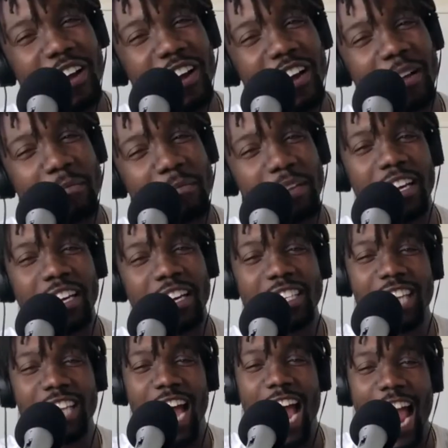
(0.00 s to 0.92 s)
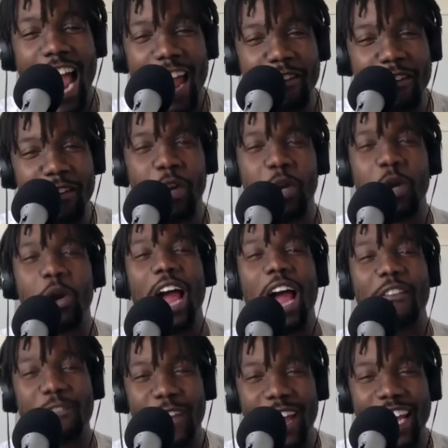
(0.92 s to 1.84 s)
because I I
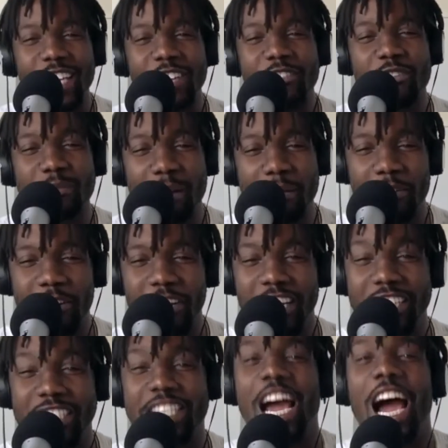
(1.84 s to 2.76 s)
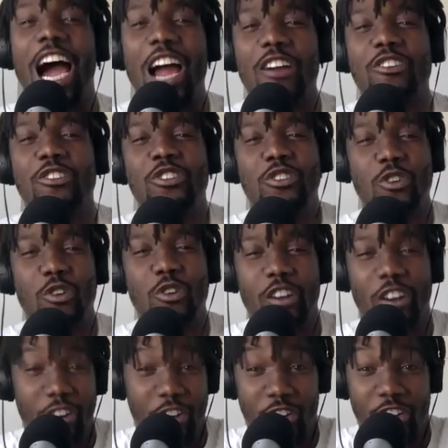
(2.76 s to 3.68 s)
vaguely remember an entire story on
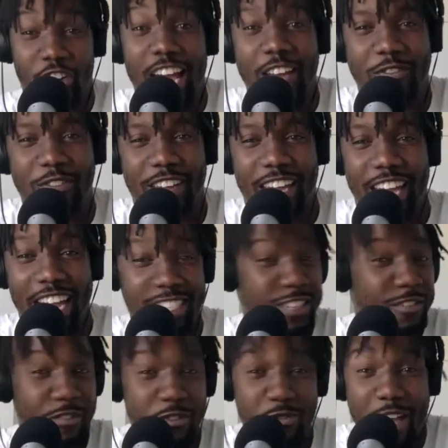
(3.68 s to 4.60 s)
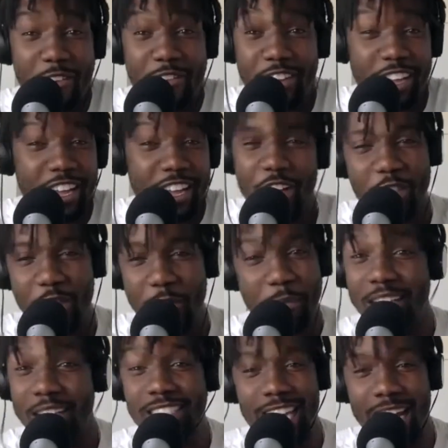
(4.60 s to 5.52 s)
your last vacation of you having the
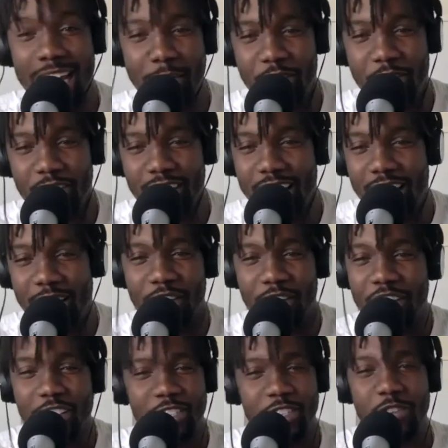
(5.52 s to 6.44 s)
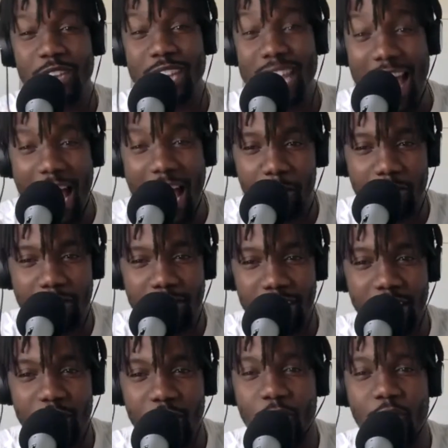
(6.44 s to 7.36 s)
best time of your life. So now it was like
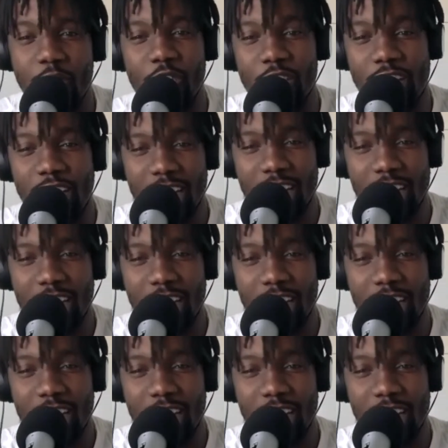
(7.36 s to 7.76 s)
you're free.